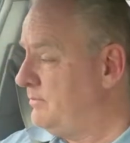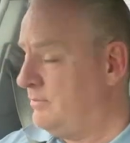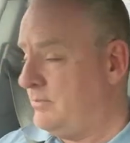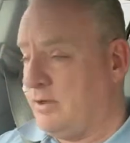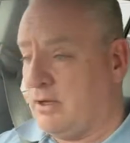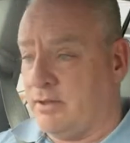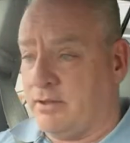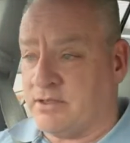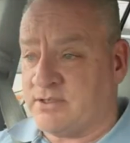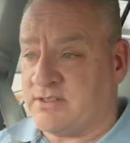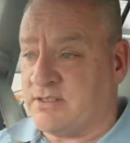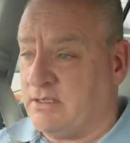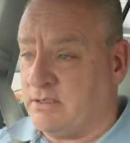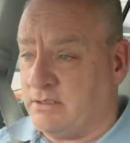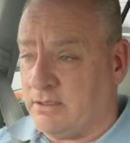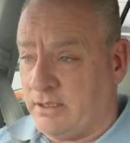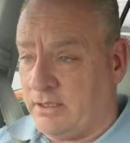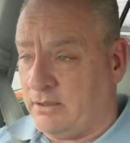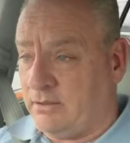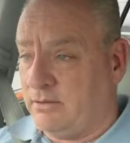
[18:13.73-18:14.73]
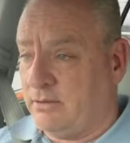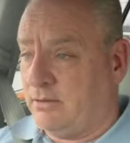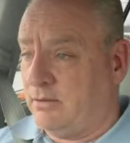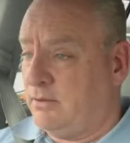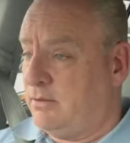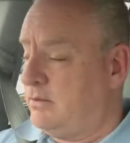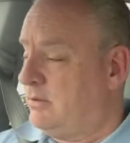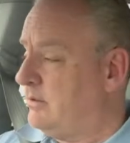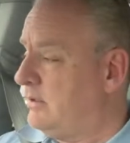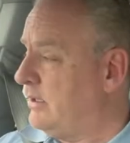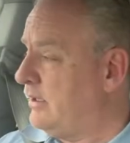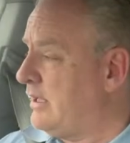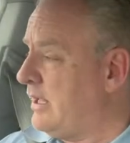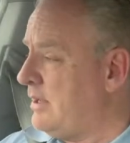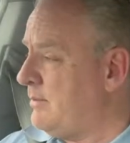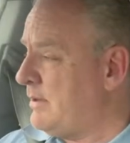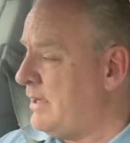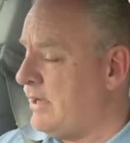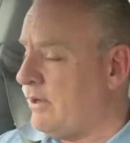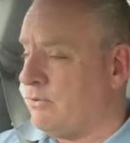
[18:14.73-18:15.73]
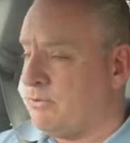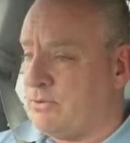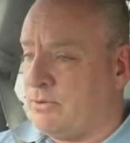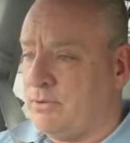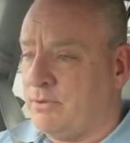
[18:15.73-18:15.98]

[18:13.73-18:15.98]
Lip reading: on the ceiling that came out.